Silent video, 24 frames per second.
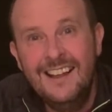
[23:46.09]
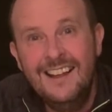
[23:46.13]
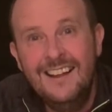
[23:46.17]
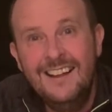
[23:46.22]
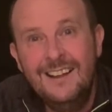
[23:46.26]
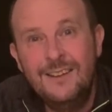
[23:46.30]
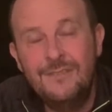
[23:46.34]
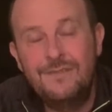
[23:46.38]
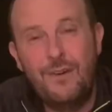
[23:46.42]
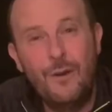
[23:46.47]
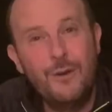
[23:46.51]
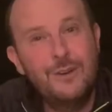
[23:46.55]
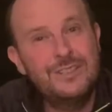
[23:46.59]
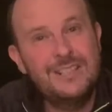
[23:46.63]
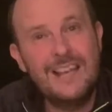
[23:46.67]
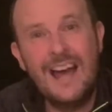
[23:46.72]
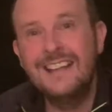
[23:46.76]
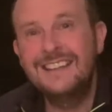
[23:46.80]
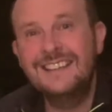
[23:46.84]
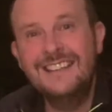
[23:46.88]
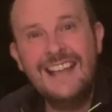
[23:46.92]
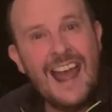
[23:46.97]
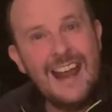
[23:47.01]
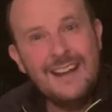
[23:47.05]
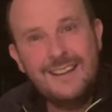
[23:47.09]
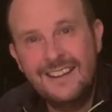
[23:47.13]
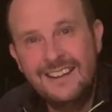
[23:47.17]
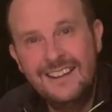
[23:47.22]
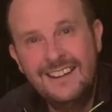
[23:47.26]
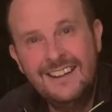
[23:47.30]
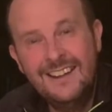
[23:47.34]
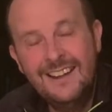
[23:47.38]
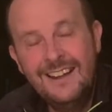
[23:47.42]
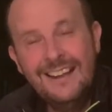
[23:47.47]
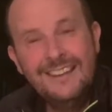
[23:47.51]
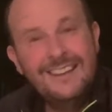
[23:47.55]
And folks, that night,
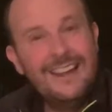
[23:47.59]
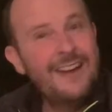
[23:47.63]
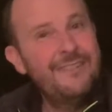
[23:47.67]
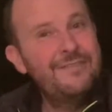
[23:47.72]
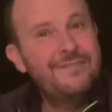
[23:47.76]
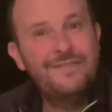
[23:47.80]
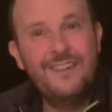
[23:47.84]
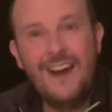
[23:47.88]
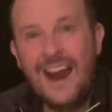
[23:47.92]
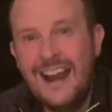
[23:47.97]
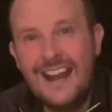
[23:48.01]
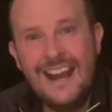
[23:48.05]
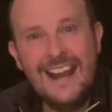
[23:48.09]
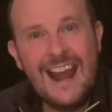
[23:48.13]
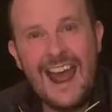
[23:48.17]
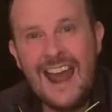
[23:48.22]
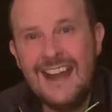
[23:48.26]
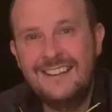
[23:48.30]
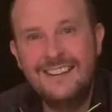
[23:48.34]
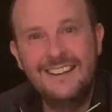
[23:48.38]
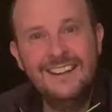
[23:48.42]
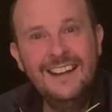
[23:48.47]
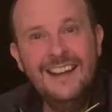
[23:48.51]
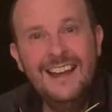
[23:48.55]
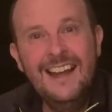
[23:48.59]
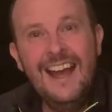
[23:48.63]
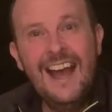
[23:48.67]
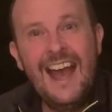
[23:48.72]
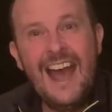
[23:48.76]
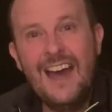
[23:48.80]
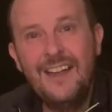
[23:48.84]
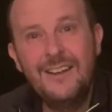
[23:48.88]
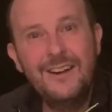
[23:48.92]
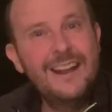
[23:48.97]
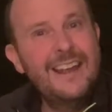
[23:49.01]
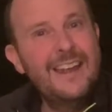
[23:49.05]
that Friday night,
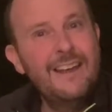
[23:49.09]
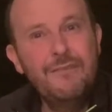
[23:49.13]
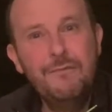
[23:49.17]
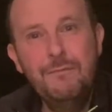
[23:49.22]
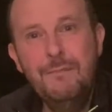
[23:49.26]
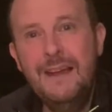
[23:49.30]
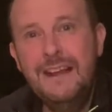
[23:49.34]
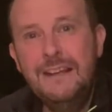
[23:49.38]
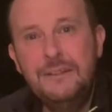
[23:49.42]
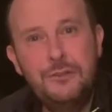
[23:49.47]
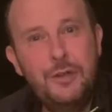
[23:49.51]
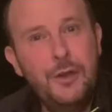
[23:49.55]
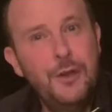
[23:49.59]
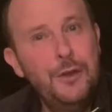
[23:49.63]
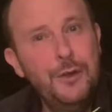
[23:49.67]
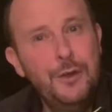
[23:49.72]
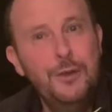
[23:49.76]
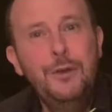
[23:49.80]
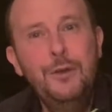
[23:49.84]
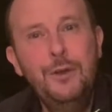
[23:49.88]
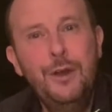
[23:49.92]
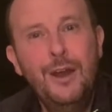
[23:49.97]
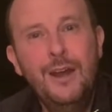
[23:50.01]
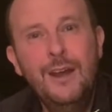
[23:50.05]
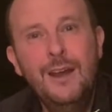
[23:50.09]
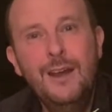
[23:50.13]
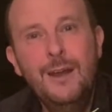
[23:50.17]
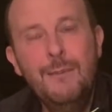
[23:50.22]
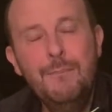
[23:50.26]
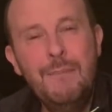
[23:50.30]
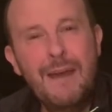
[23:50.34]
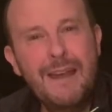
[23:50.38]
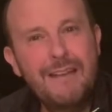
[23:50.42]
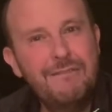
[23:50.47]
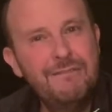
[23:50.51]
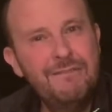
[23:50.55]
Heather gave me two
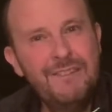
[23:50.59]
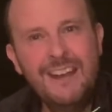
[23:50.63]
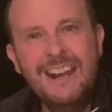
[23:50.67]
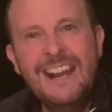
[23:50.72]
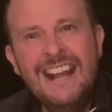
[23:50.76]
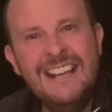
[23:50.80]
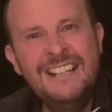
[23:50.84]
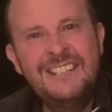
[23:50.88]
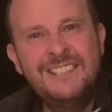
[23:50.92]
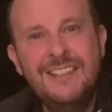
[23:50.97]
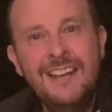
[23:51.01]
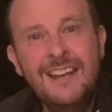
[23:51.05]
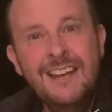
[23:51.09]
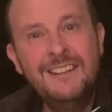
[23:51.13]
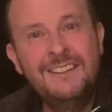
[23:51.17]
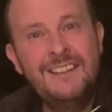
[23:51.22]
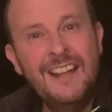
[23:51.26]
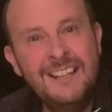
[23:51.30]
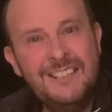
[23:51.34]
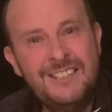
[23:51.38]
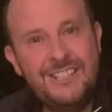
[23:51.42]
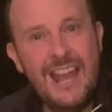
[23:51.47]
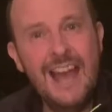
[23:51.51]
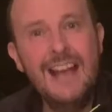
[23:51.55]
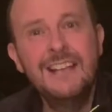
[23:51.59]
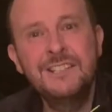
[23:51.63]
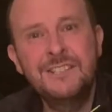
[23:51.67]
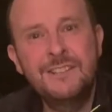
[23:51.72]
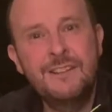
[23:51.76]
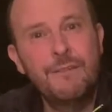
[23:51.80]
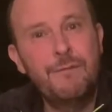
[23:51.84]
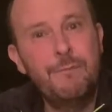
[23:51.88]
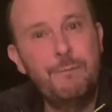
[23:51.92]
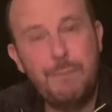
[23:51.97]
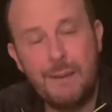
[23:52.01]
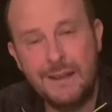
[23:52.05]
McVitie's
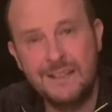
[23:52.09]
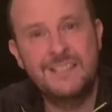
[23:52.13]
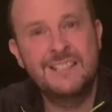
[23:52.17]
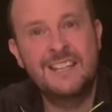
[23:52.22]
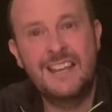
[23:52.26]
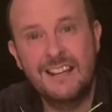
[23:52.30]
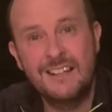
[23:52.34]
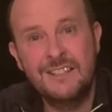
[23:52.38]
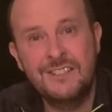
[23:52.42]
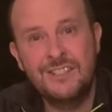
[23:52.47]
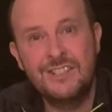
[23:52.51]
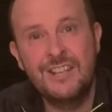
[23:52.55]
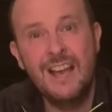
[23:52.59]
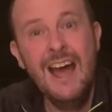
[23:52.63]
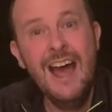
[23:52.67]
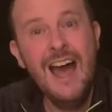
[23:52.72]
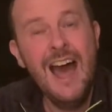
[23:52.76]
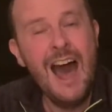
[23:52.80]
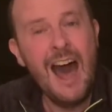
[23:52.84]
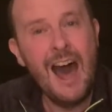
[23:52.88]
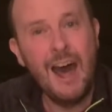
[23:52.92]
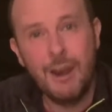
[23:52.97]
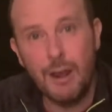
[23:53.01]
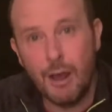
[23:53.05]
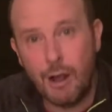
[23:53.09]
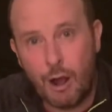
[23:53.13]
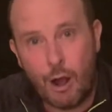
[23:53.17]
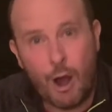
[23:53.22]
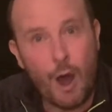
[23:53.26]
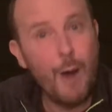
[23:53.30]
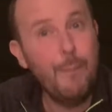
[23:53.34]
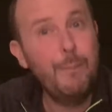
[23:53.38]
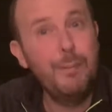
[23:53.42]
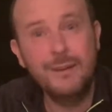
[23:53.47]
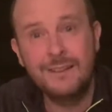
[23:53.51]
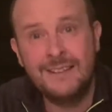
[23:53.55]
digestive biscuits and a
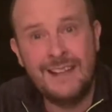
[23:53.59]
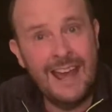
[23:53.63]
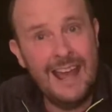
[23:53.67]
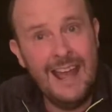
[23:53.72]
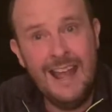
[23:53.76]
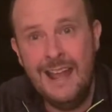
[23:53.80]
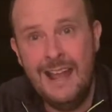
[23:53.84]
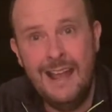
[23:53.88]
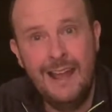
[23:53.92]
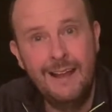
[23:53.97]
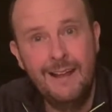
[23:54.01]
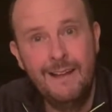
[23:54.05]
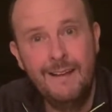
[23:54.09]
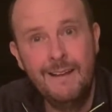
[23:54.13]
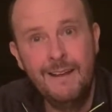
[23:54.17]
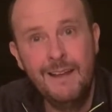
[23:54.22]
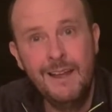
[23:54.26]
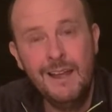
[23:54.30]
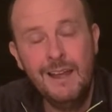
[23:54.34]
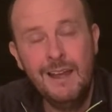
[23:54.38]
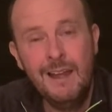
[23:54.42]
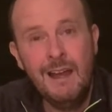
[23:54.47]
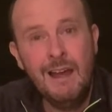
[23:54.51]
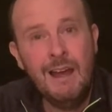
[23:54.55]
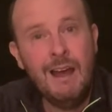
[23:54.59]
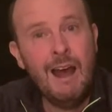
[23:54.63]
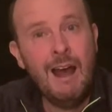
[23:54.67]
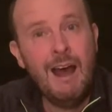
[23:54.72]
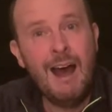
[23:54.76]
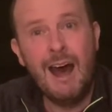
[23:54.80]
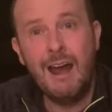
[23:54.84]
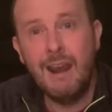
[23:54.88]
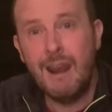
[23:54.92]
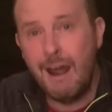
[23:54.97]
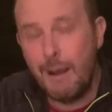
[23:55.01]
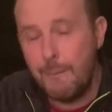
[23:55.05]
cup of tea.
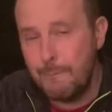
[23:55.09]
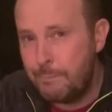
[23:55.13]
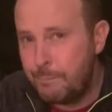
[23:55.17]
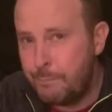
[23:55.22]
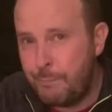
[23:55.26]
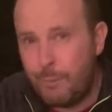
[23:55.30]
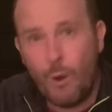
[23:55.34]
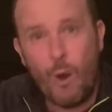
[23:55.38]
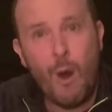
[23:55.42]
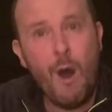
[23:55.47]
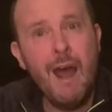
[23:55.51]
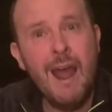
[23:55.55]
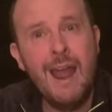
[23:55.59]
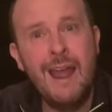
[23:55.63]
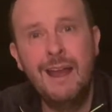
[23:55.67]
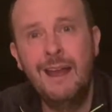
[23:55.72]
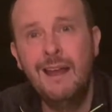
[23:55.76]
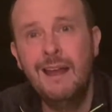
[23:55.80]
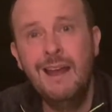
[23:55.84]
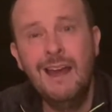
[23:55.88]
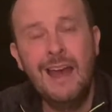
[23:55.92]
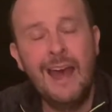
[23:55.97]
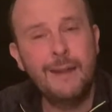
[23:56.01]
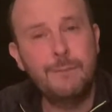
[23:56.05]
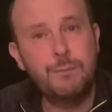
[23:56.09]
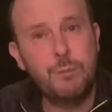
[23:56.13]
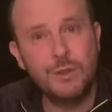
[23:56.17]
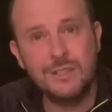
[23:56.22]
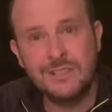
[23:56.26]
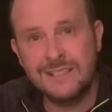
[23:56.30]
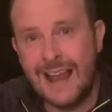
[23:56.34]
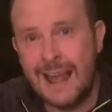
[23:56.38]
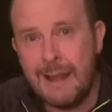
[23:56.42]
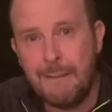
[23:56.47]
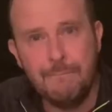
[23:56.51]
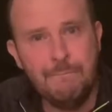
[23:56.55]
And boy, it was
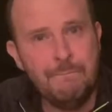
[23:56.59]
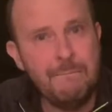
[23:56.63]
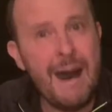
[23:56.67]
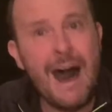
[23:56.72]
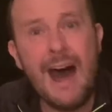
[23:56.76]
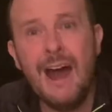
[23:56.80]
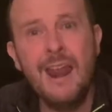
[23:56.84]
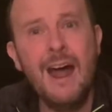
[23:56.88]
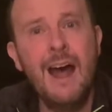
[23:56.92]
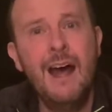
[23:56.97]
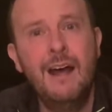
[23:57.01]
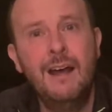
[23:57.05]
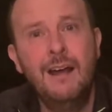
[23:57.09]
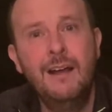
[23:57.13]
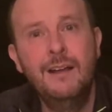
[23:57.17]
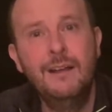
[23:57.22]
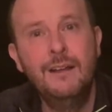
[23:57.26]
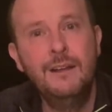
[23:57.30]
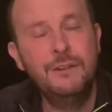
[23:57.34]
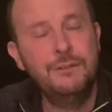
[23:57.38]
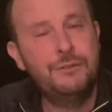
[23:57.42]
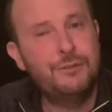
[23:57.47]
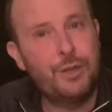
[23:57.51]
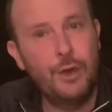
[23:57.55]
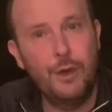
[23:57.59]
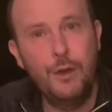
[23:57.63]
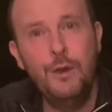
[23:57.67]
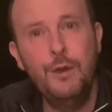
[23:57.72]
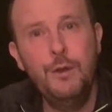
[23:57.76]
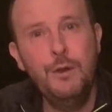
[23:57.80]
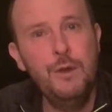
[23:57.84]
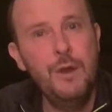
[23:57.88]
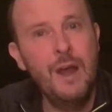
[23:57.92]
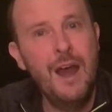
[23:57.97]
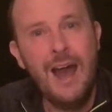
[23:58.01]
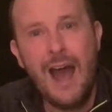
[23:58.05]
like manna
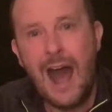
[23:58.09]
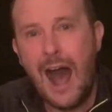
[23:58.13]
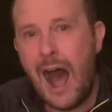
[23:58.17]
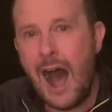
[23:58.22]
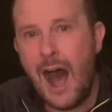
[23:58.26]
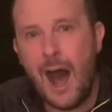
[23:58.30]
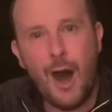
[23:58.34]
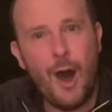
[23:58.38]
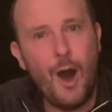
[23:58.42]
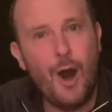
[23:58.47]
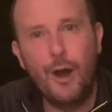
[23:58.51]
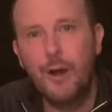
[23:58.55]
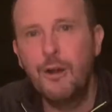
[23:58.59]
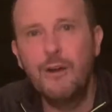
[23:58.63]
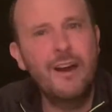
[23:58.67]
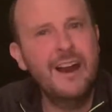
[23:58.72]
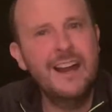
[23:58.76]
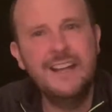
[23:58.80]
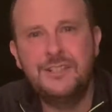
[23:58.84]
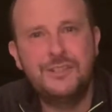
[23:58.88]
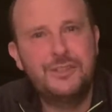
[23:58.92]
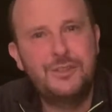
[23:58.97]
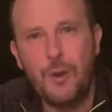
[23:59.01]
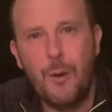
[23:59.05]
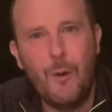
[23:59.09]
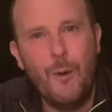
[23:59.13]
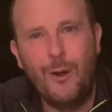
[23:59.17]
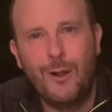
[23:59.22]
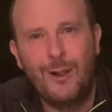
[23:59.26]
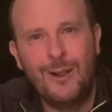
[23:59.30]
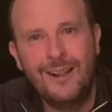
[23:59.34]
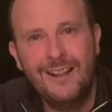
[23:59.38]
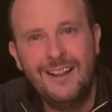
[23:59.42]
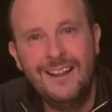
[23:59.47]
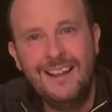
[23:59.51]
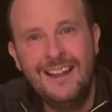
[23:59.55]
to a hungry
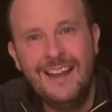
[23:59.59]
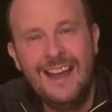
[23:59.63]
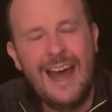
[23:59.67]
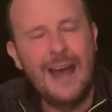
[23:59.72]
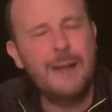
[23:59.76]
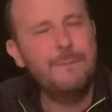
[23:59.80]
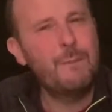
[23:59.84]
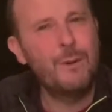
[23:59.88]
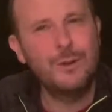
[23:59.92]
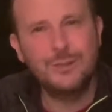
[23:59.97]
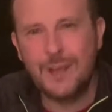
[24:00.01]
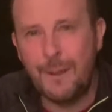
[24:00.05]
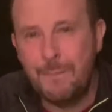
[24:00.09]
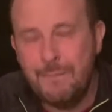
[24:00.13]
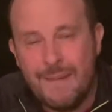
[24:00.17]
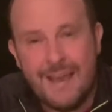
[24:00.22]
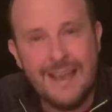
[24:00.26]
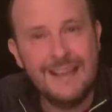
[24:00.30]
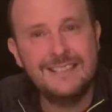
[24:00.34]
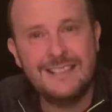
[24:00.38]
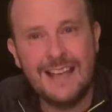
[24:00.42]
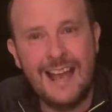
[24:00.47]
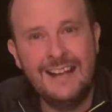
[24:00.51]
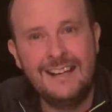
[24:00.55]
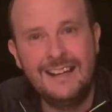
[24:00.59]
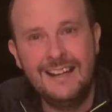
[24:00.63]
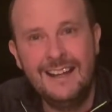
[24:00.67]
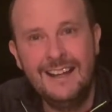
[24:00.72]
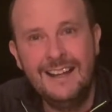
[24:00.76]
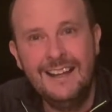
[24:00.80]
soul. It was amazing.